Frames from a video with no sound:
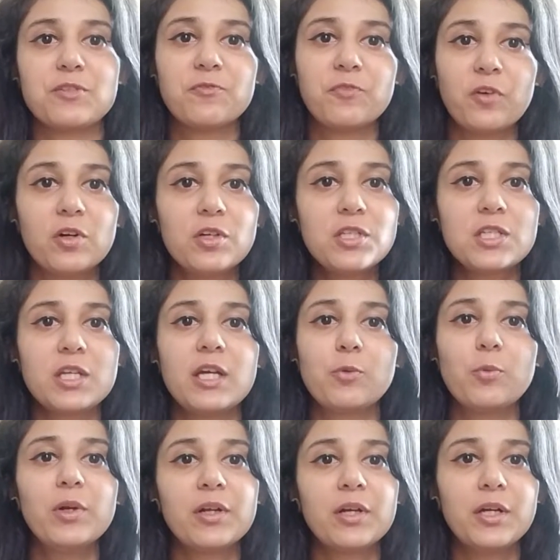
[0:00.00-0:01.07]
First, it
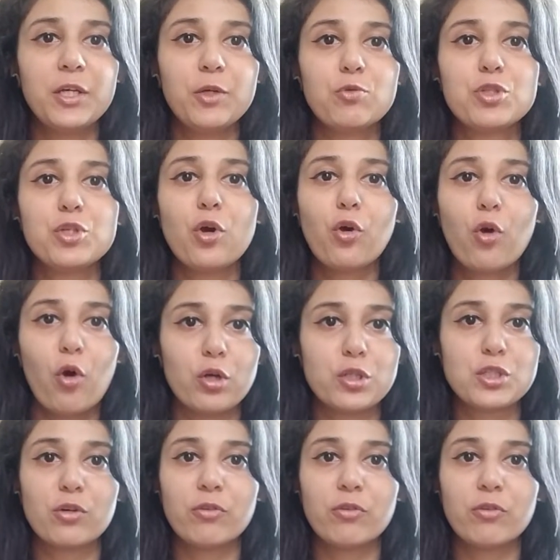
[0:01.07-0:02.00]
will reduce your cost